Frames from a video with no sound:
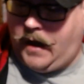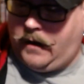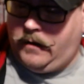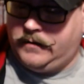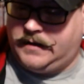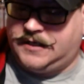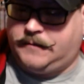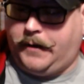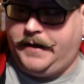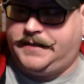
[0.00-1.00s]
I don't know what the
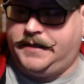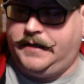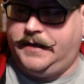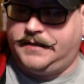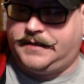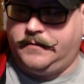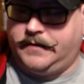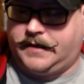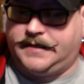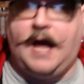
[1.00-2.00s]
spicy is to it
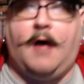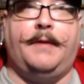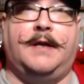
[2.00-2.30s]
because kalbi